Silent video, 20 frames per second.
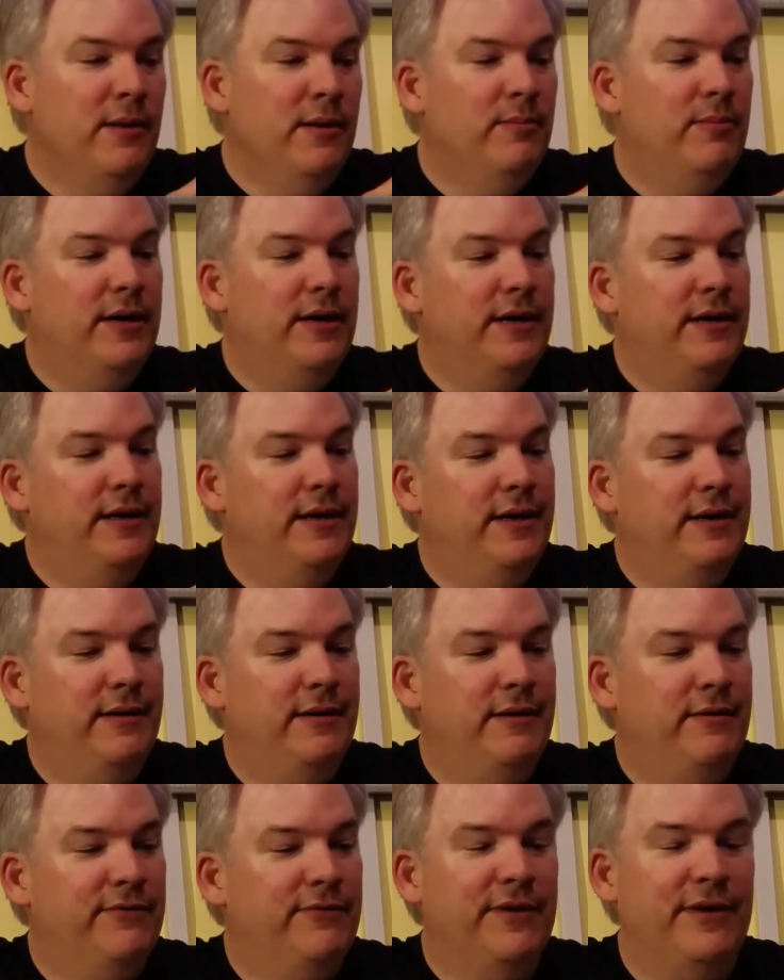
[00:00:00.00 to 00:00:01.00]
But if
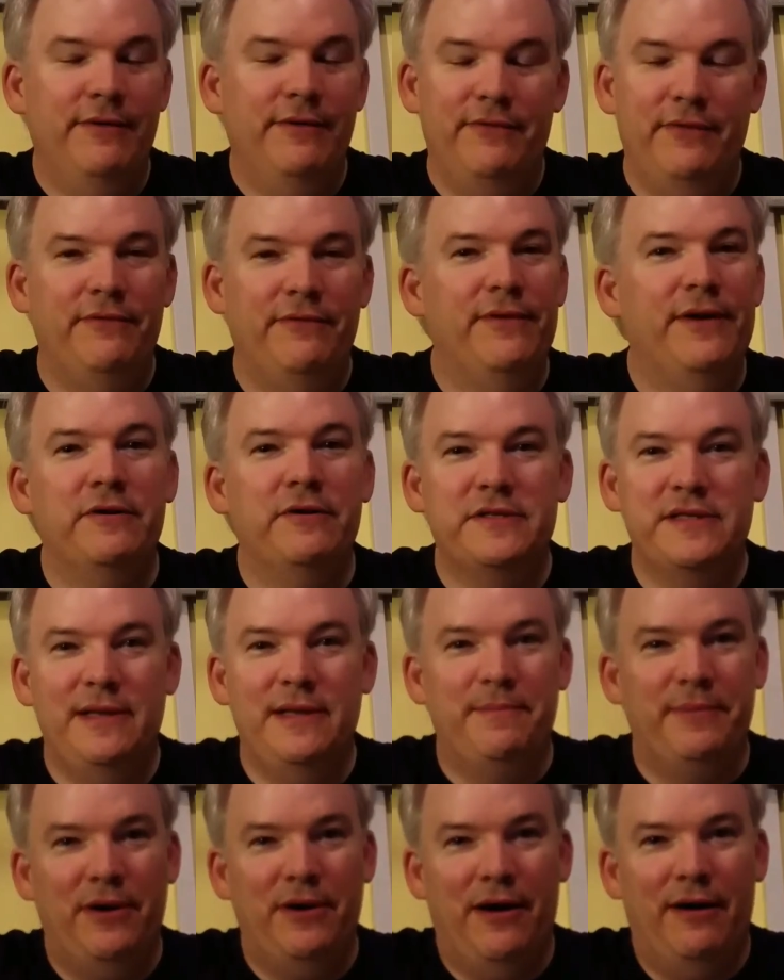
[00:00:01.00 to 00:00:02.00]
your finger's
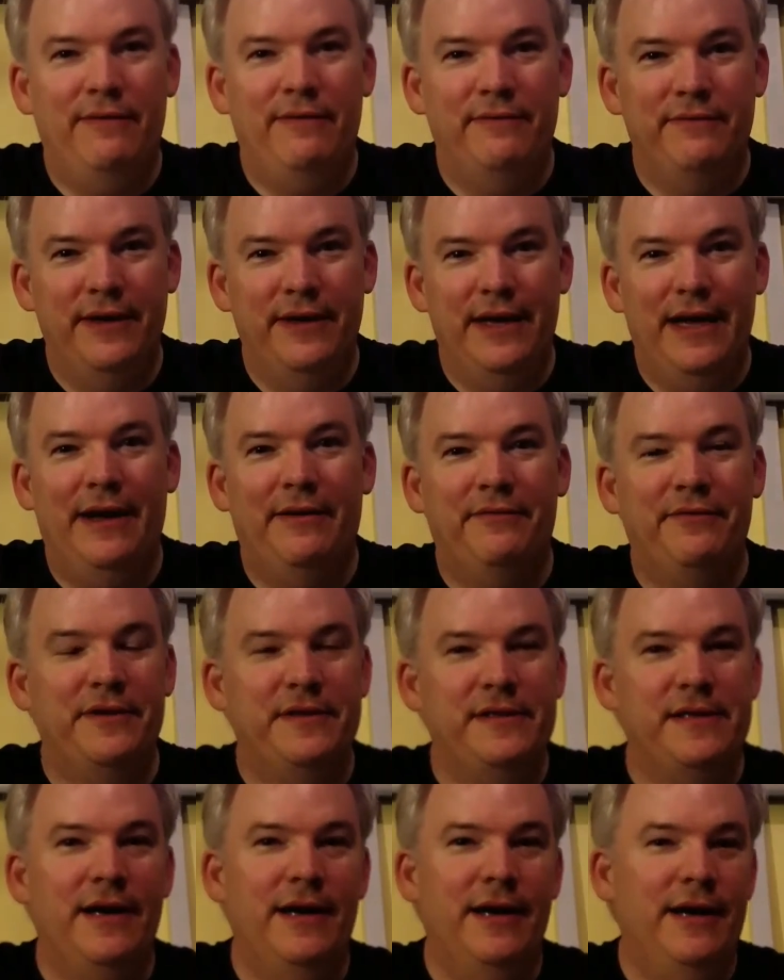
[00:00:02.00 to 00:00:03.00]
slipping off of it half the
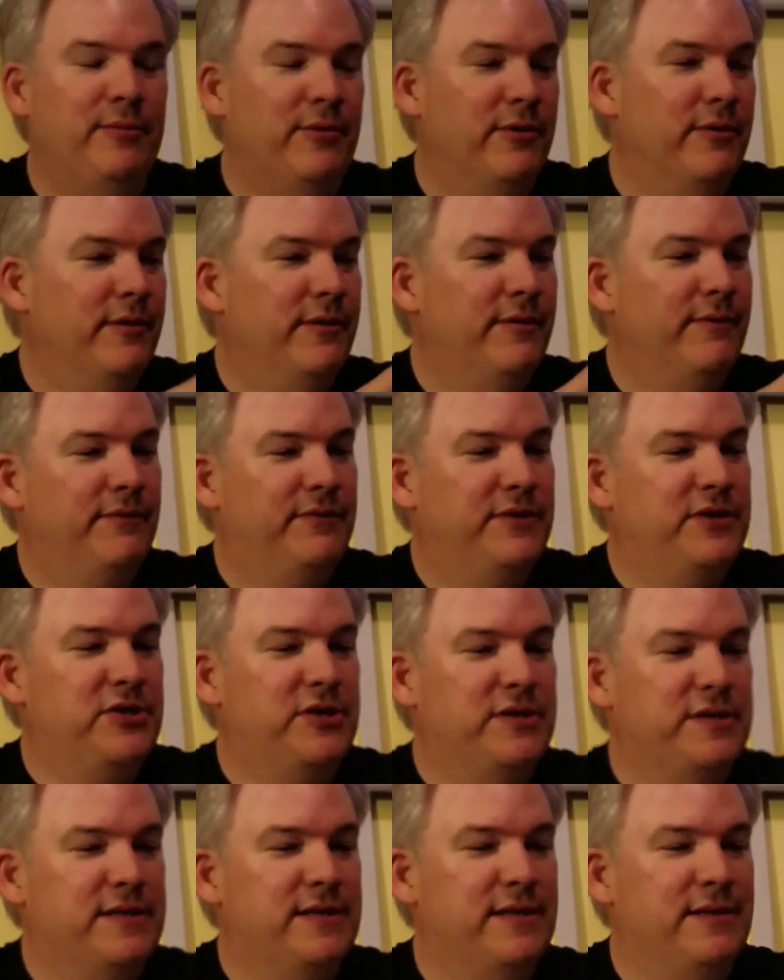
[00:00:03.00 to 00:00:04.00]
time, or if it's
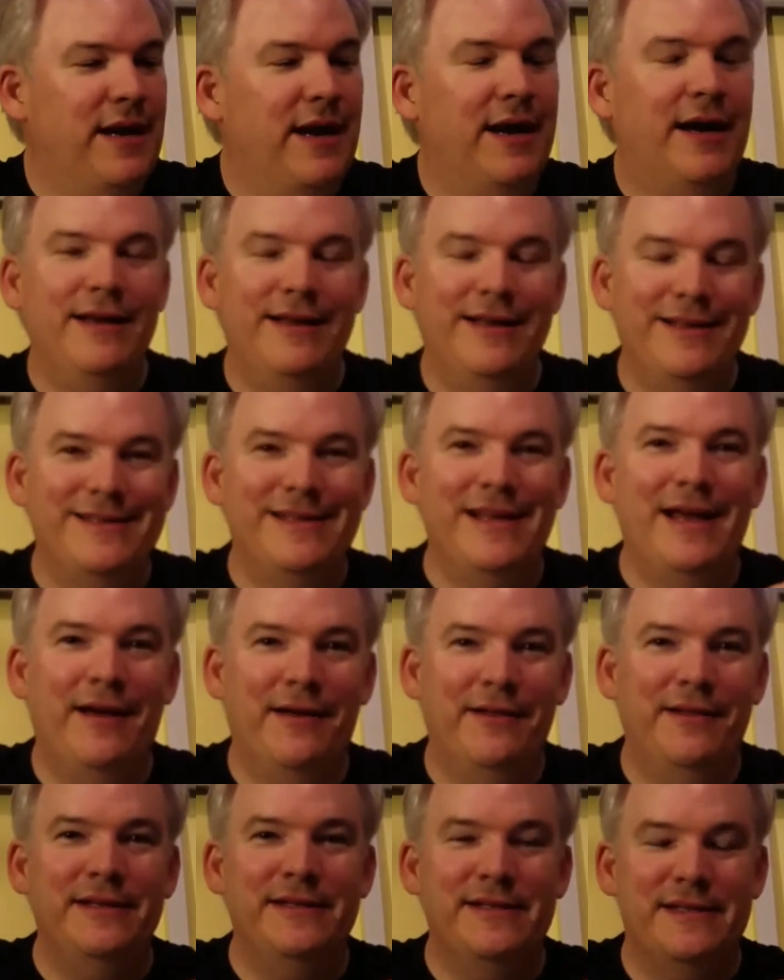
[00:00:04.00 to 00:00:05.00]
just not
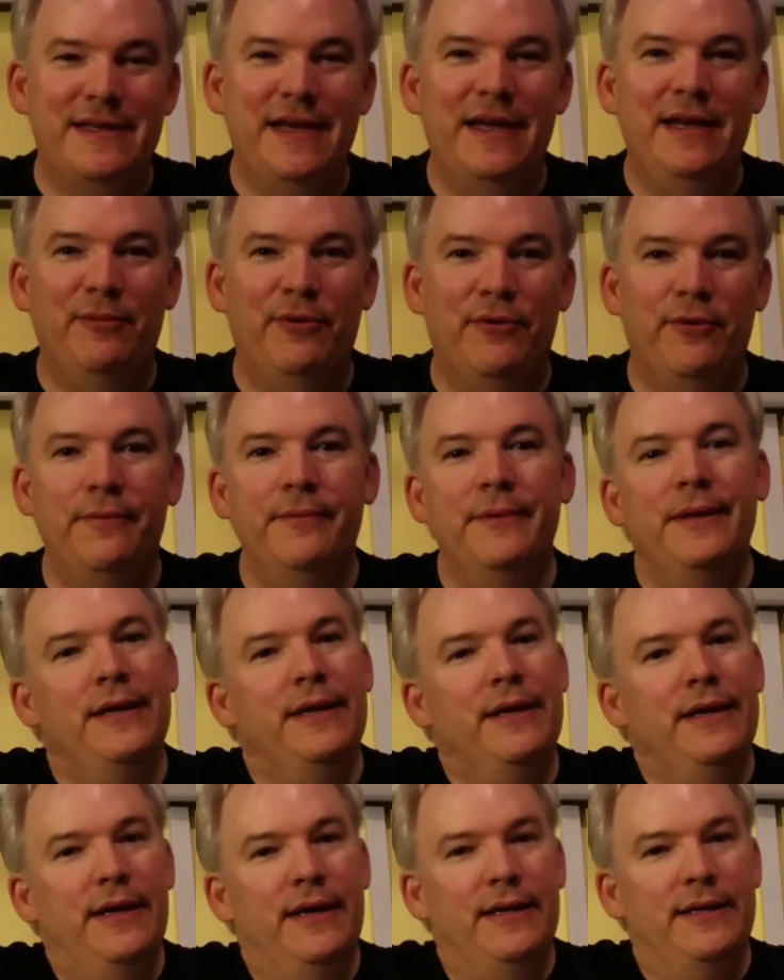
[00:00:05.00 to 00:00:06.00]
exactly stable,
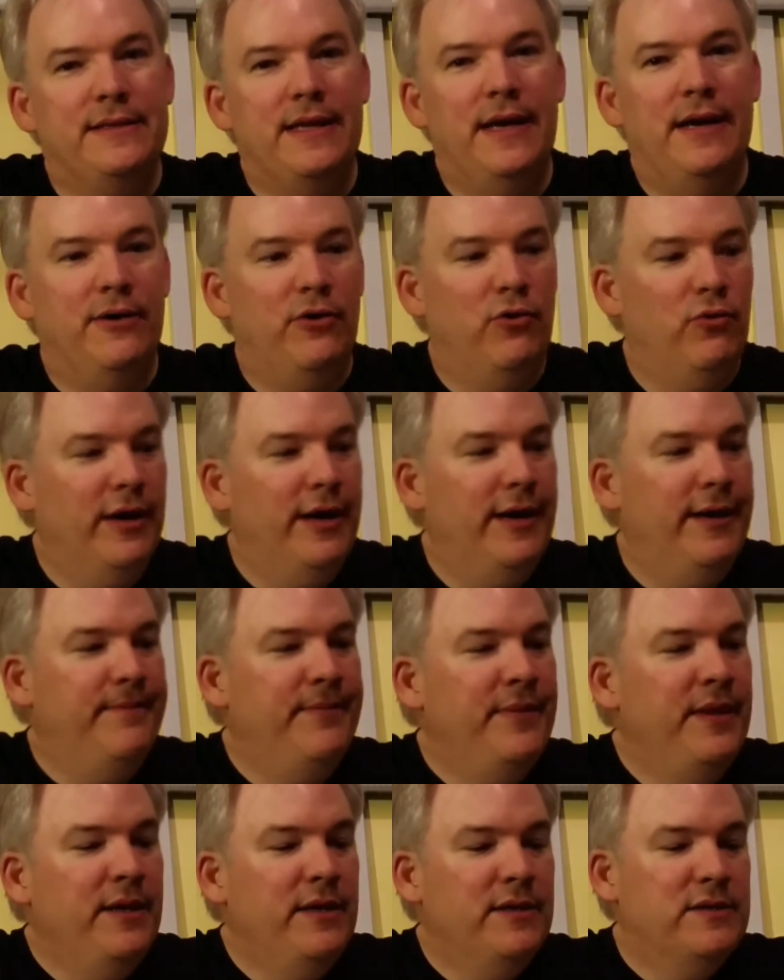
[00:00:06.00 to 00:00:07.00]
it's not great.